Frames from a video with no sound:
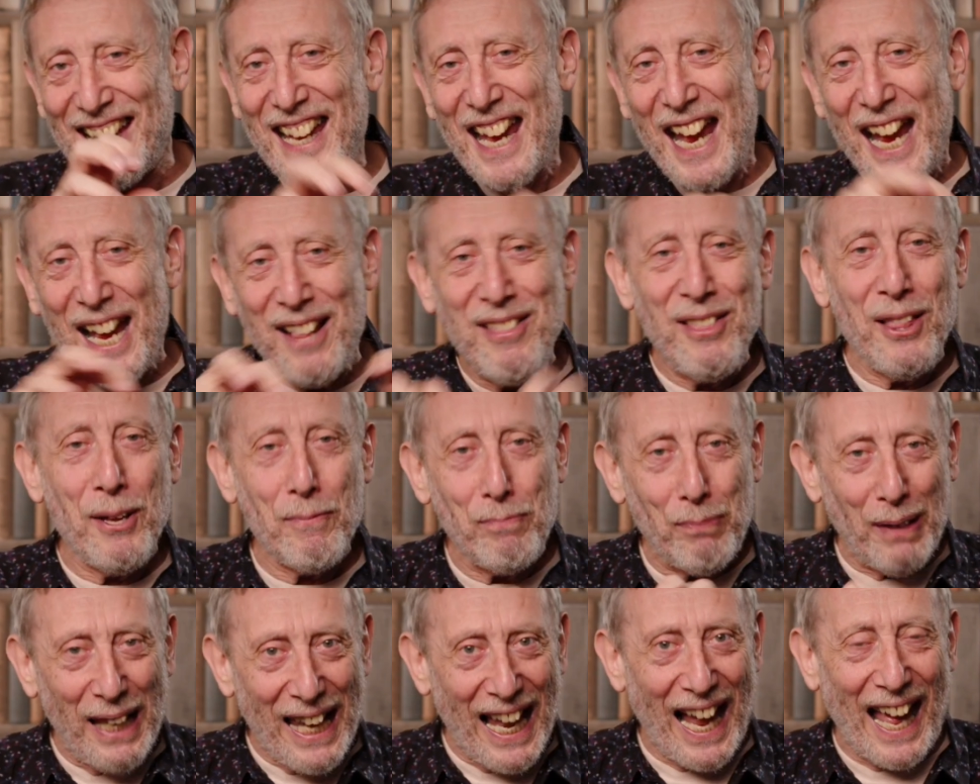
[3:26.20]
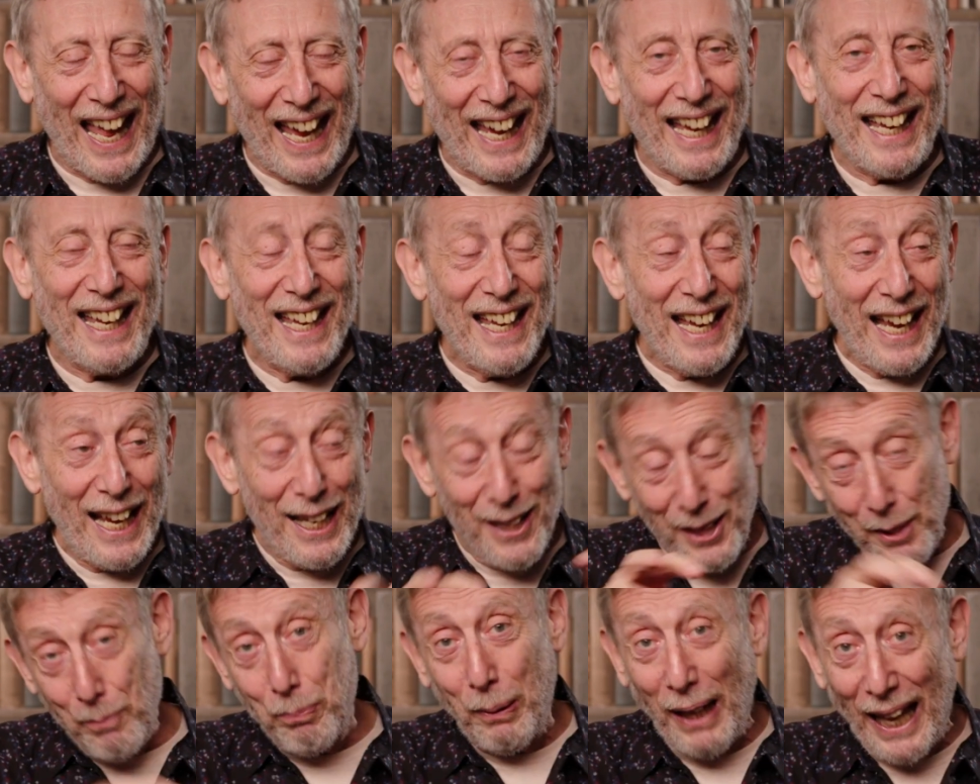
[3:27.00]
in the
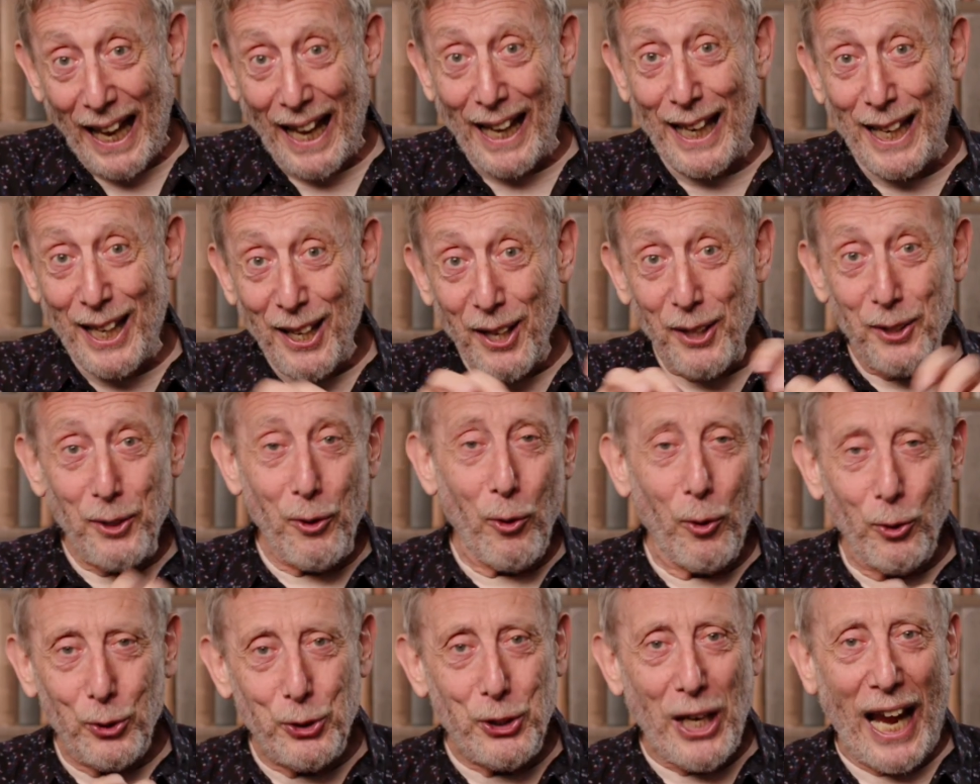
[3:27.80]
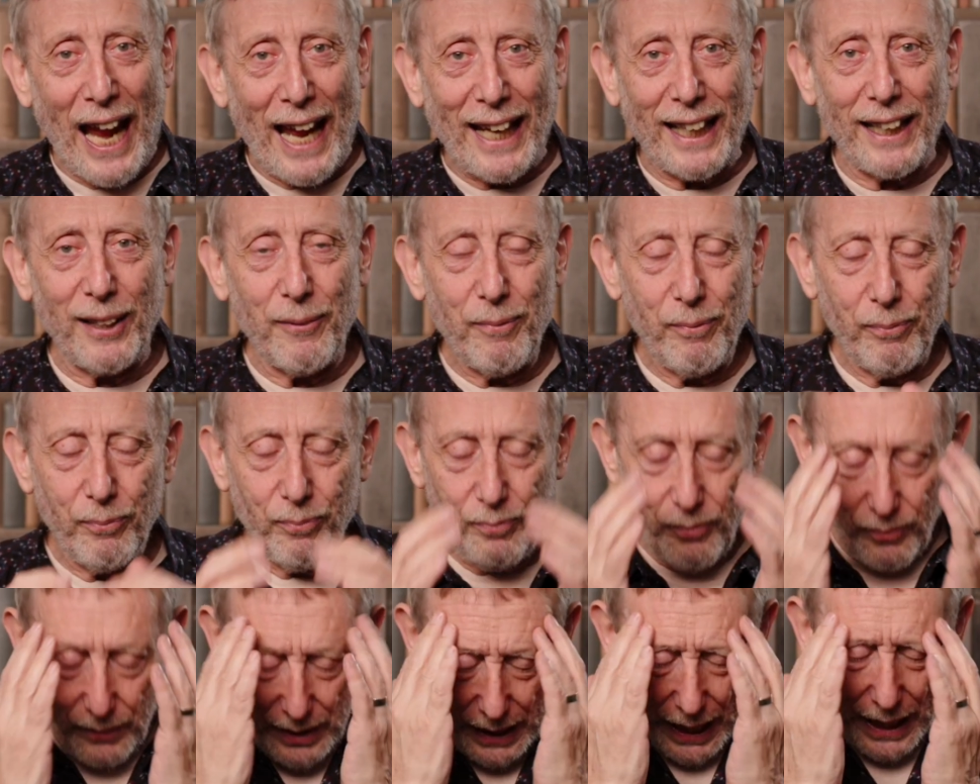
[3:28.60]
play, you're Jack.
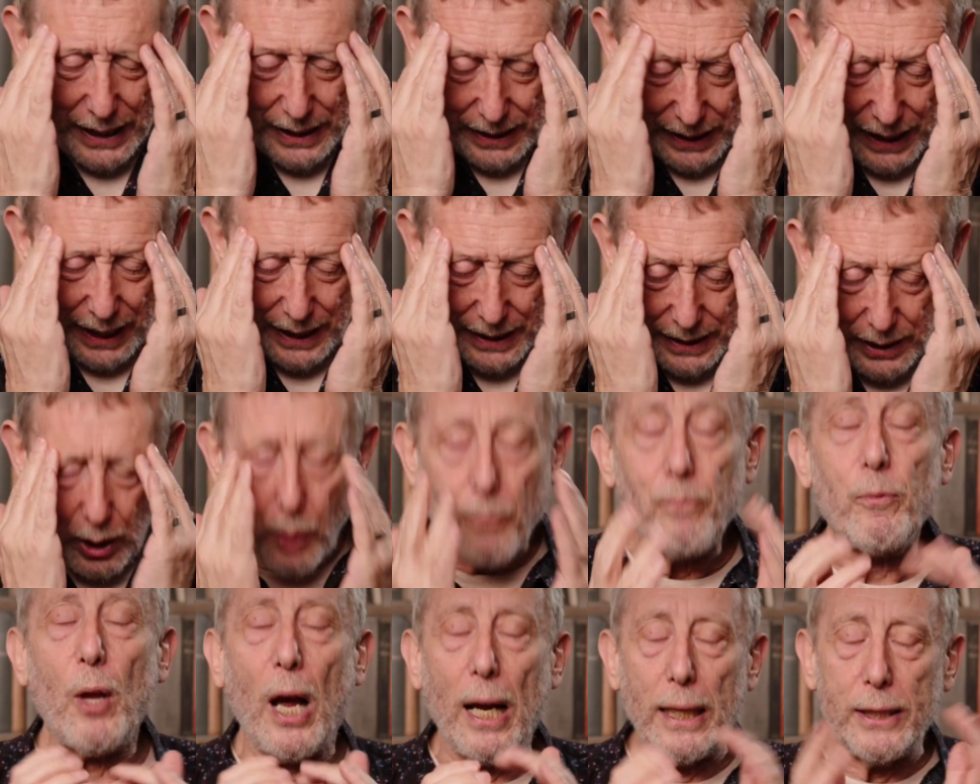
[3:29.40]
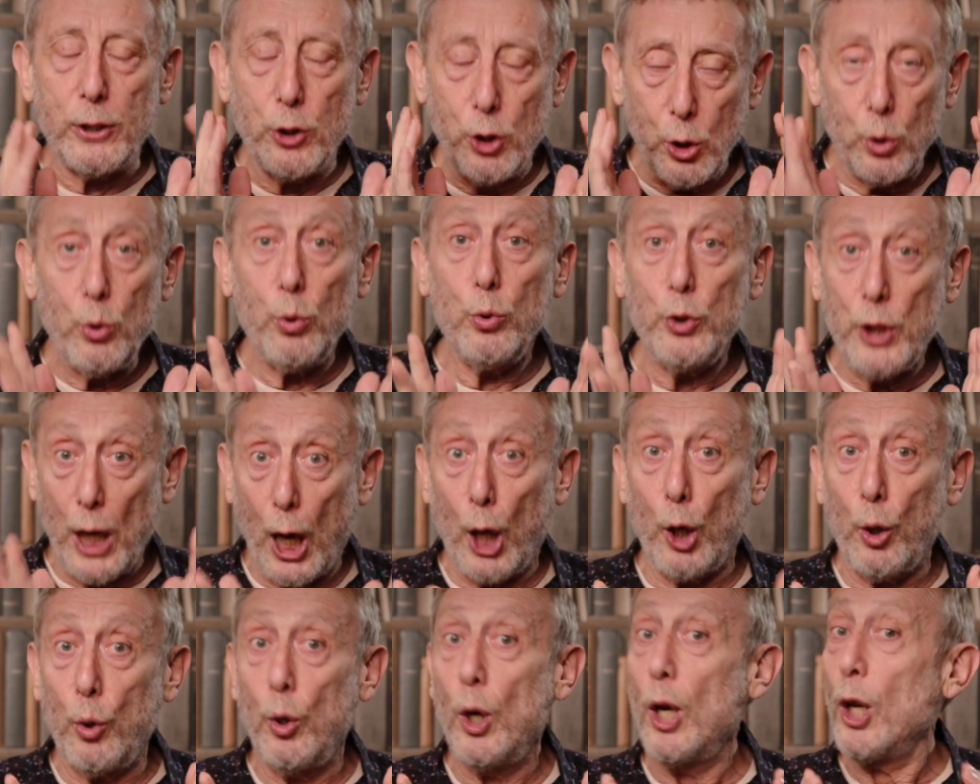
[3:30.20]
Yes, yes, no, I do
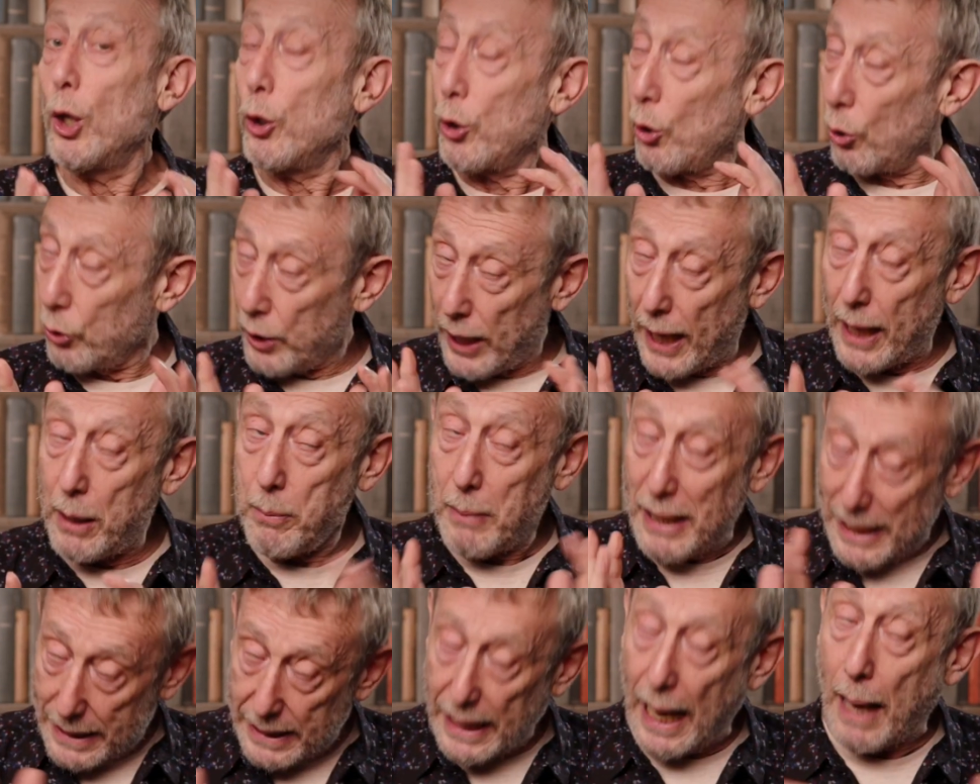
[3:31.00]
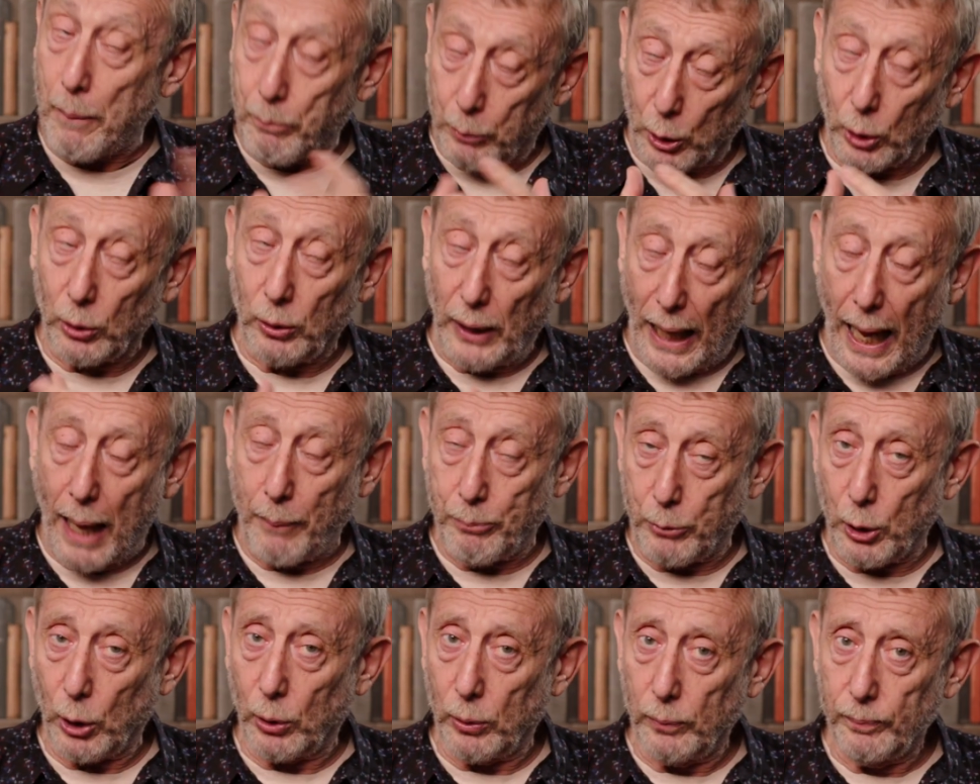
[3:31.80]
know your name is Abdul.
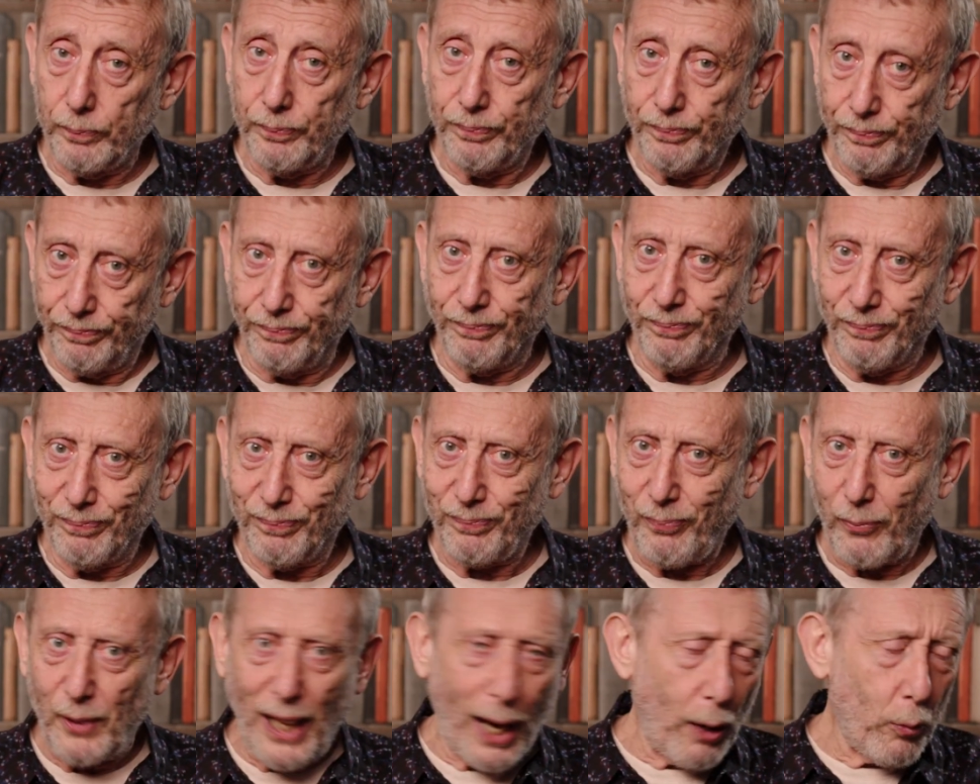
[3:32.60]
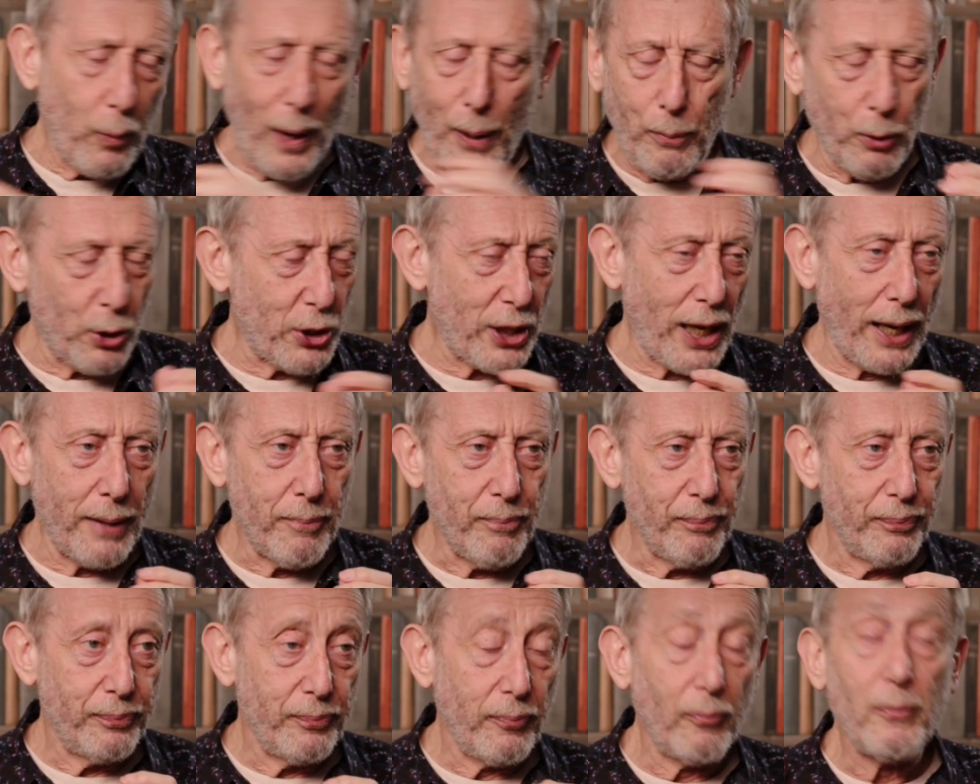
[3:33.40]
Now, where was I?
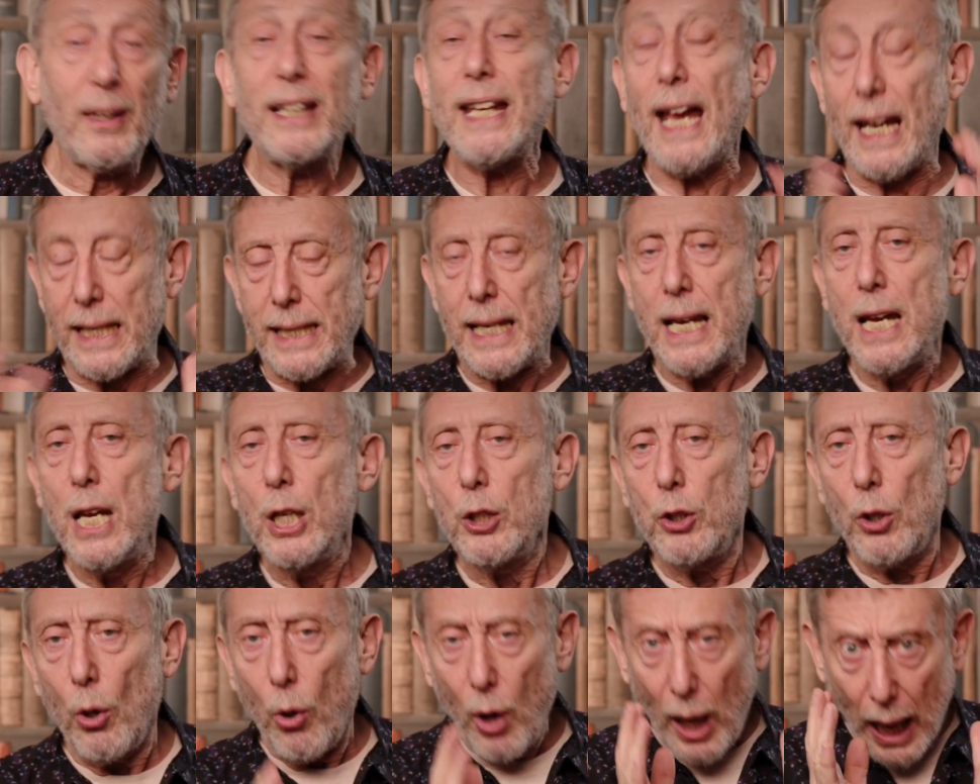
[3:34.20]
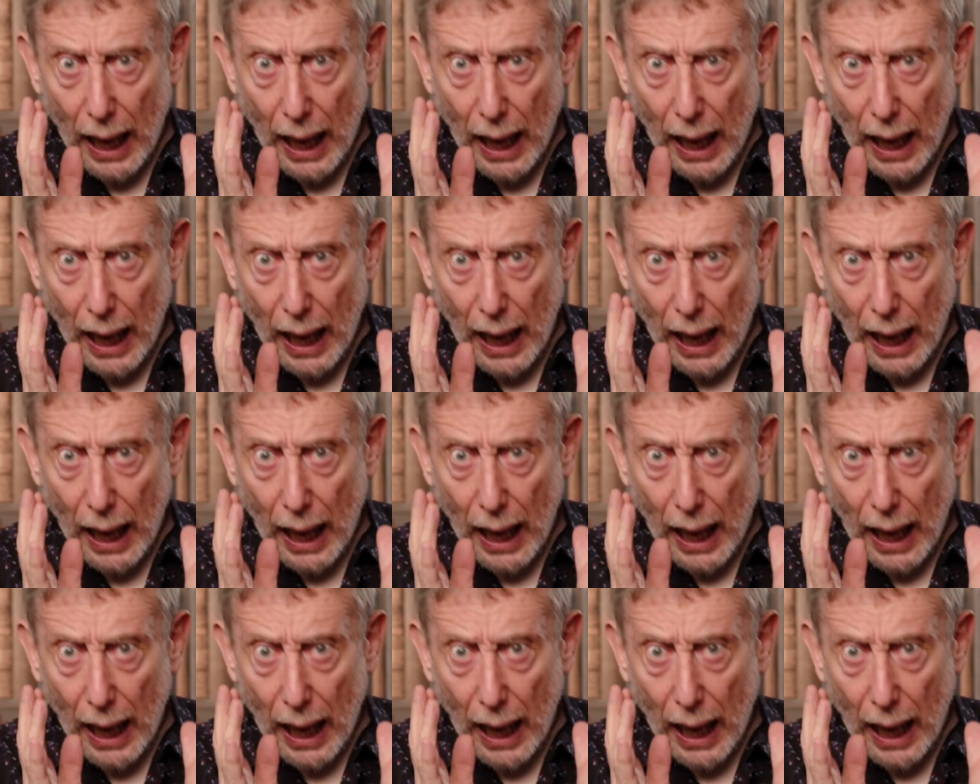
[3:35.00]
Yes, you're